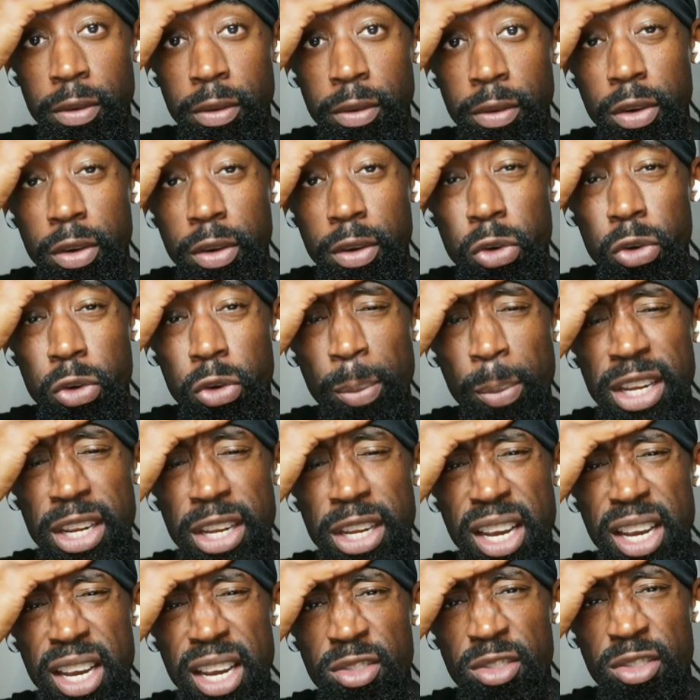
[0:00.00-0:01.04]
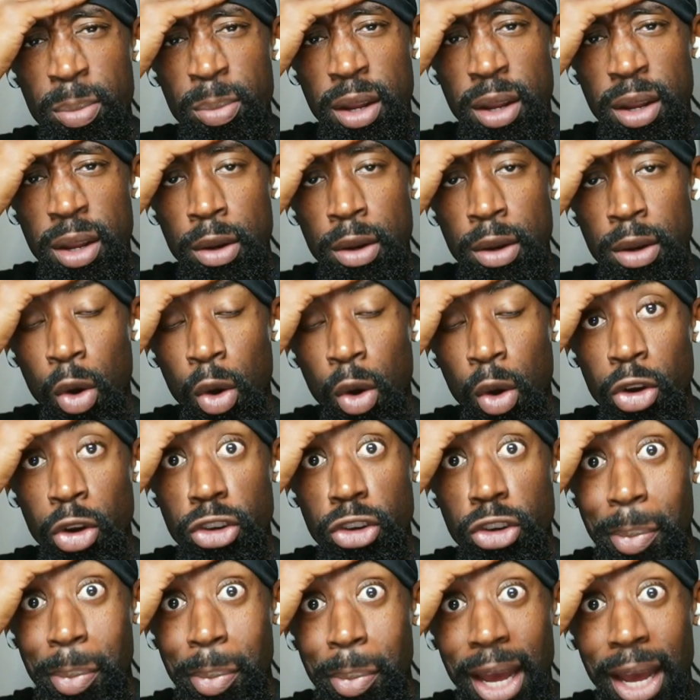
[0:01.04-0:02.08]
Corrupted government or just
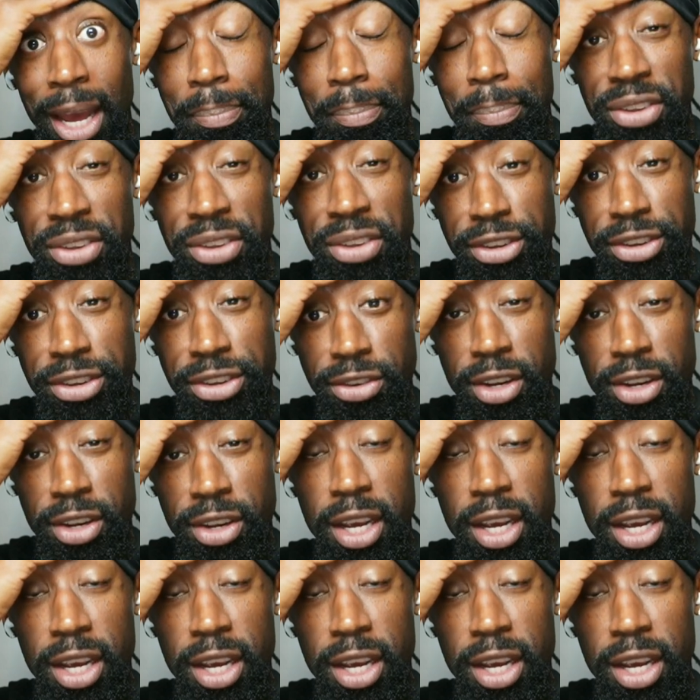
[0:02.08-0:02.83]
bad business?